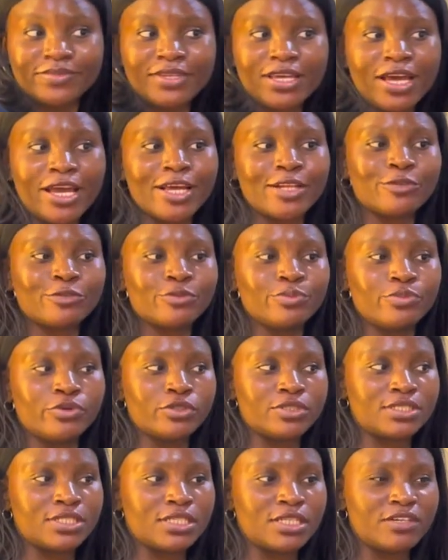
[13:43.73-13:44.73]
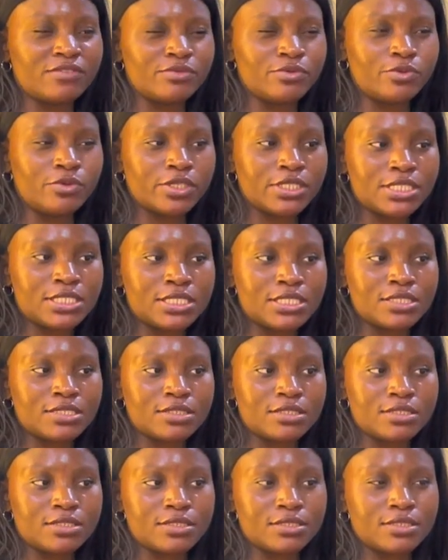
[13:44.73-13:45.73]
I look busted. I've been working
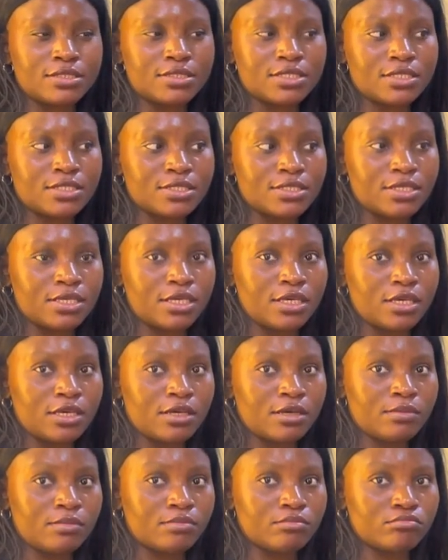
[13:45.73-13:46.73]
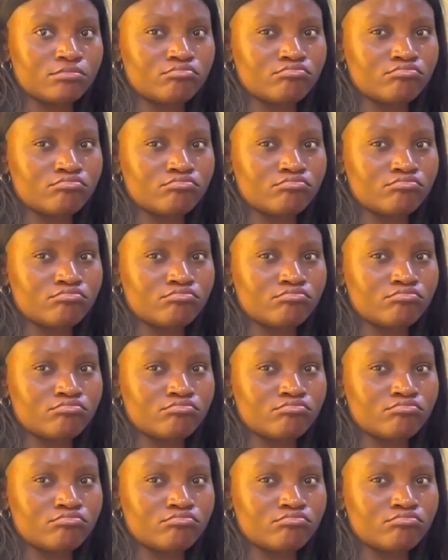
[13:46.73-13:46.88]
since 6 a.m.